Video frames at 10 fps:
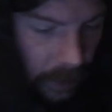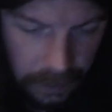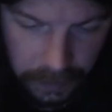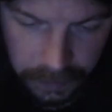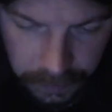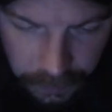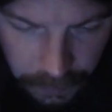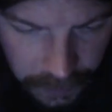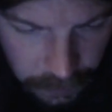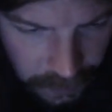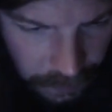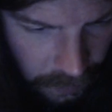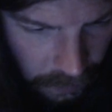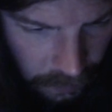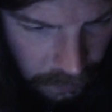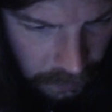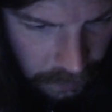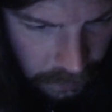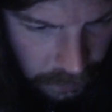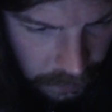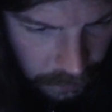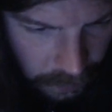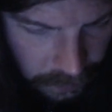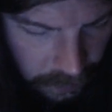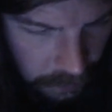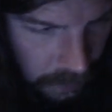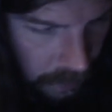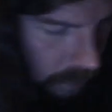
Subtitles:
What am I doing tomorrow? Tomorrow's gonna be